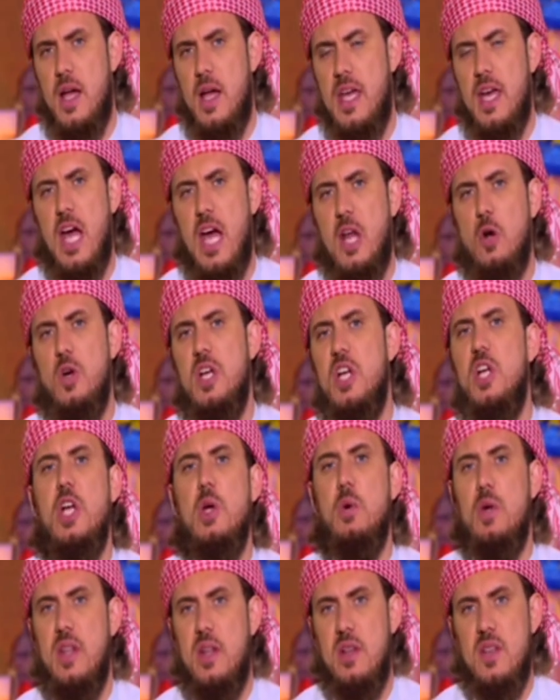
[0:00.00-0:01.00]
I don't agree
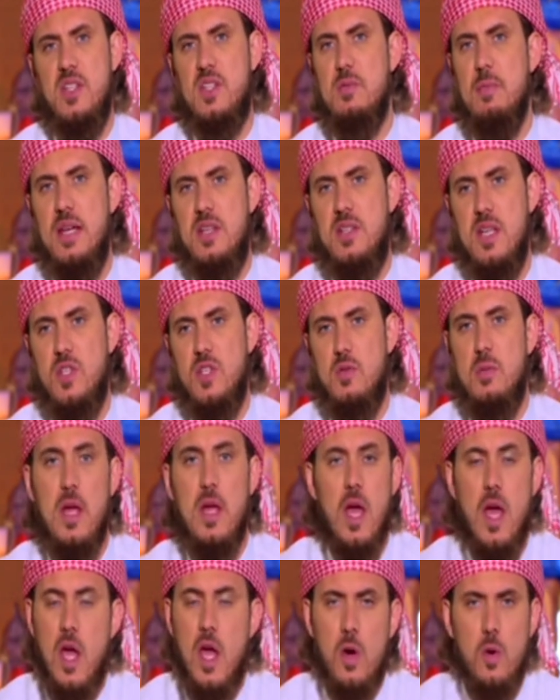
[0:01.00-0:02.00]
with it. It doesn't make sense to me.
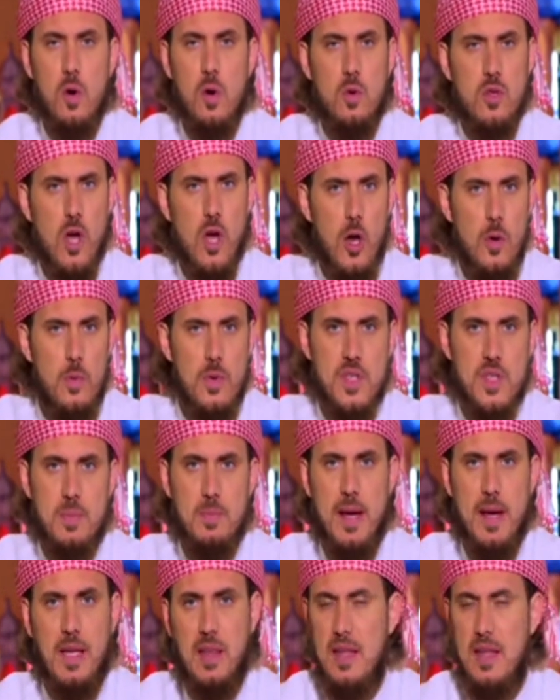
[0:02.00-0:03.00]
Well, with all
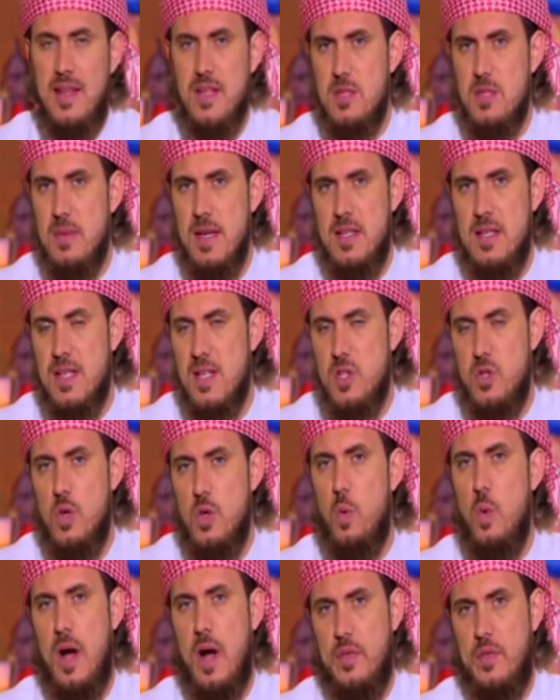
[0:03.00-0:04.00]
respect, it doesn't make sense to
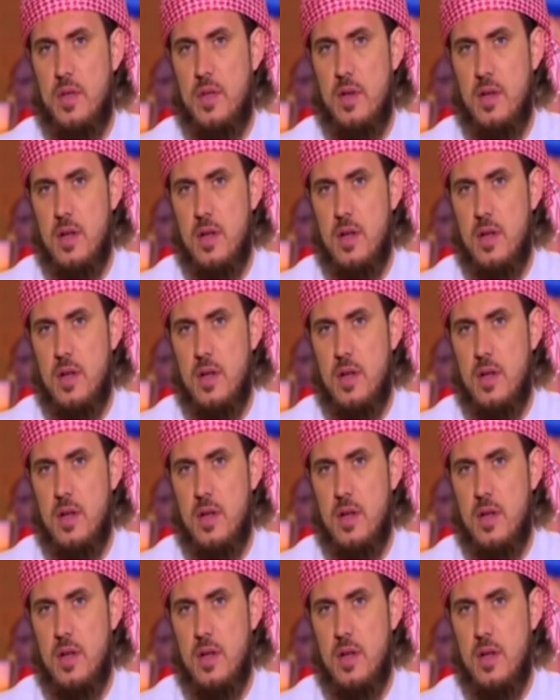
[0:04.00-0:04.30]
you what?